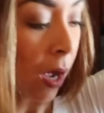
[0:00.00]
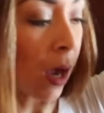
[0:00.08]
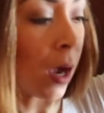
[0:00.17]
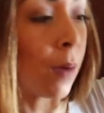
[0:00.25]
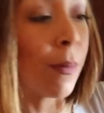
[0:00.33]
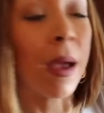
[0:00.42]

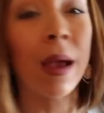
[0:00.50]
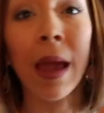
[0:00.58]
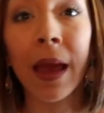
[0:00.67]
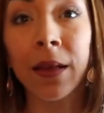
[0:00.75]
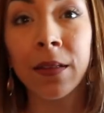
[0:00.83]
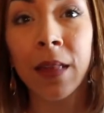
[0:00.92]
Um,
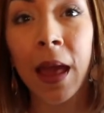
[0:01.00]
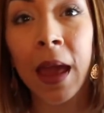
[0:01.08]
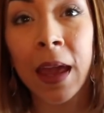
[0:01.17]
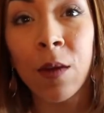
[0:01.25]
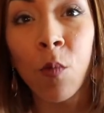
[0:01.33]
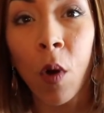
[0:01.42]

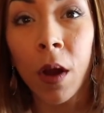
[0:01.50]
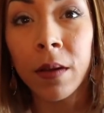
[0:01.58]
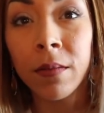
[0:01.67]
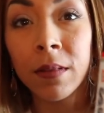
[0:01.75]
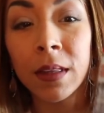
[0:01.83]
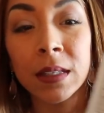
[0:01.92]

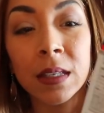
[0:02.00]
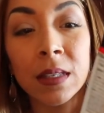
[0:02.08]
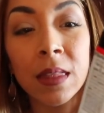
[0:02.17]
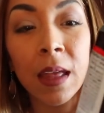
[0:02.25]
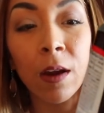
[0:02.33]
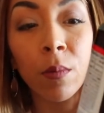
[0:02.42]
A1, this
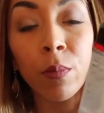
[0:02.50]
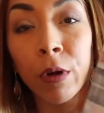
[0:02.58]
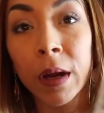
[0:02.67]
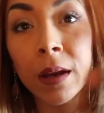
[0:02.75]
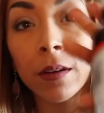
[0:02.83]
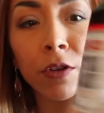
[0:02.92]
is their
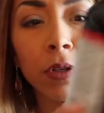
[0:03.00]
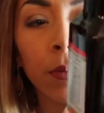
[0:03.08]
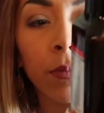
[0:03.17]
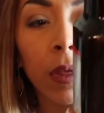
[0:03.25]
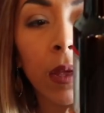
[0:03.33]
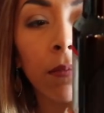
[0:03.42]
brand or
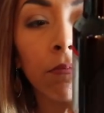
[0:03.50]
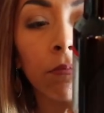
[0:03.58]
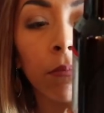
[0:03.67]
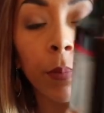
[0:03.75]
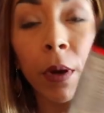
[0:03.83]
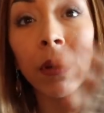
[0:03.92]
something
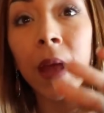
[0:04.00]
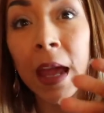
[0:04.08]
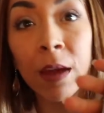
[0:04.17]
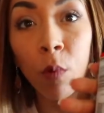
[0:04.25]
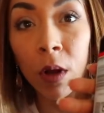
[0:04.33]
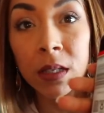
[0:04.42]
but
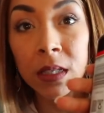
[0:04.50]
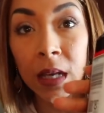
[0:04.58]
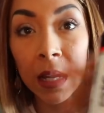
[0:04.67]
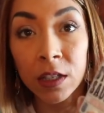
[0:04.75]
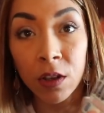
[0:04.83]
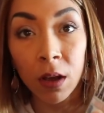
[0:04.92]
A1
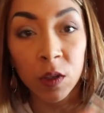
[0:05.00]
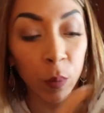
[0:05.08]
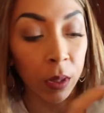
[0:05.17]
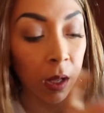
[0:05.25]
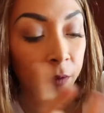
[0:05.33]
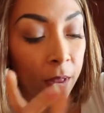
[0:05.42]
steak sauce,
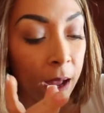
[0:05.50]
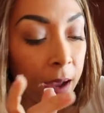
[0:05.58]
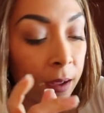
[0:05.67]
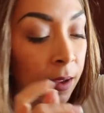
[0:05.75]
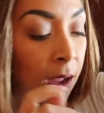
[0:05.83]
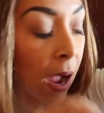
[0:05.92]
we love
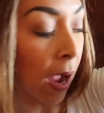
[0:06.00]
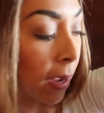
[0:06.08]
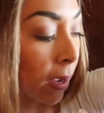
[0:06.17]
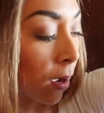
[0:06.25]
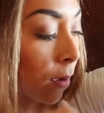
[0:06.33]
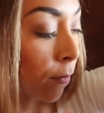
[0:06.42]
that.
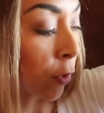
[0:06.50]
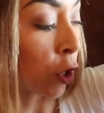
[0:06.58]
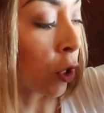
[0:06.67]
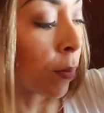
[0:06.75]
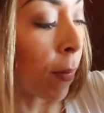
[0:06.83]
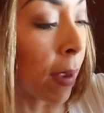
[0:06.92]
I um,
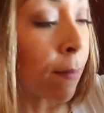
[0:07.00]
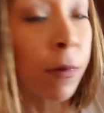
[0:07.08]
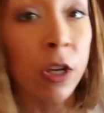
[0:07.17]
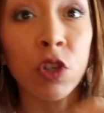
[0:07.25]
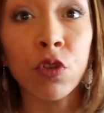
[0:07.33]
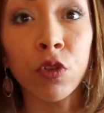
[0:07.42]
cook my
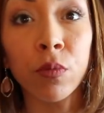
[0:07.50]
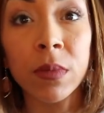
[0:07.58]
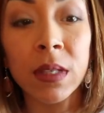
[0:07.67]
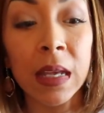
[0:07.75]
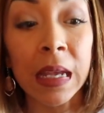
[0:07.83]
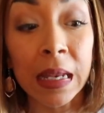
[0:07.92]

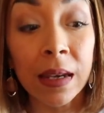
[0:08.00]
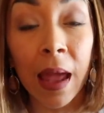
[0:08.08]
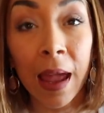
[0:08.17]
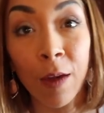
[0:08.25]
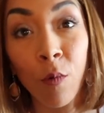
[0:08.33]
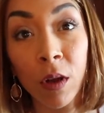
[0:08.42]
mushrooms in
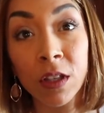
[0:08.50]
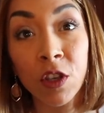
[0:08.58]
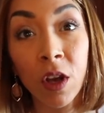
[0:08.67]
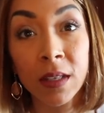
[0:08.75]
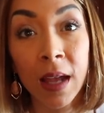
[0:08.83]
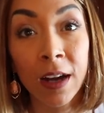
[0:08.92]
A1
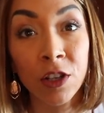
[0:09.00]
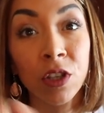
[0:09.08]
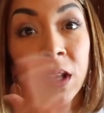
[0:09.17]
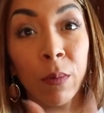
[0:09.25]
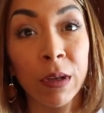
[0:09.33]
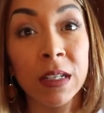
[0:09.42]
sauce
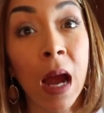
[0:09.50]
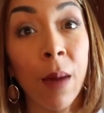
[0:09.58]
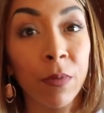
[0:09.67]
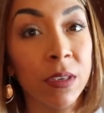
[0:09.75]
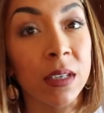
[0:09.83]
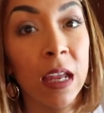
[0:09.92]
actually, and we
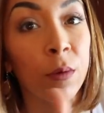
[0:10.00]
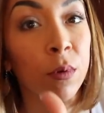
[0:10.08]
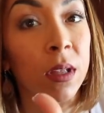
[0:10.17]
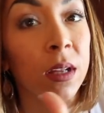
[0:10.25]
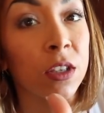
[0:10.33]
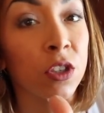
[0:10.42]
top the steak
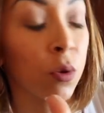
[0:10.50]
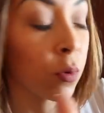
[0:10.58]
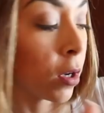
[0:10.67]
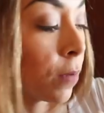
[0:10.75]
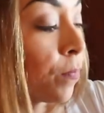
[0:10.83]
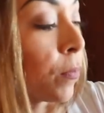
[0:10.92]
with it, it's so
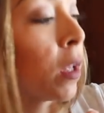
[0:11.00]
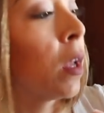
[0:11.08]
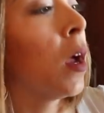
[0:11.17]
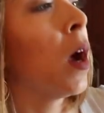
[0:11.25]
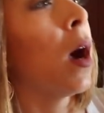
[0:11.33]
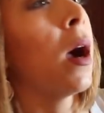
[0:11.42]
good.
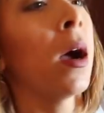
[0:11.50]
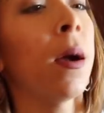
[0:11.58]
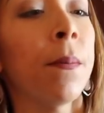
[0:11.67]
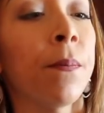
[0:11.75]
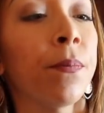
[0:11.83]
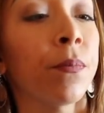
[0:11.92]

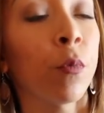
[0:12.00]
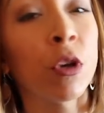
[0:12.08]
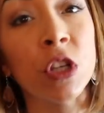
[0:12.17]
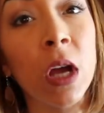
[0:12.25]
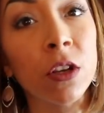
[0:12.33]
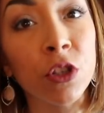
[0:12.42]
Um,
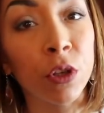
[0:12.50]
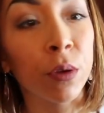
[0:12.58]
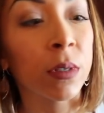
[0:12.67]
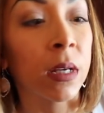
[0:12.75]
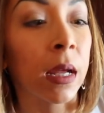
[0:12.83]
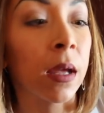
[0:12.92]
which I'll show
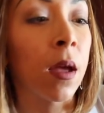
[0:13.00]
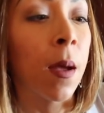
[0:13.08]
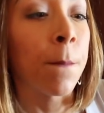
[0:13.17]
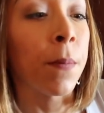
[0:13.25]
you tonight.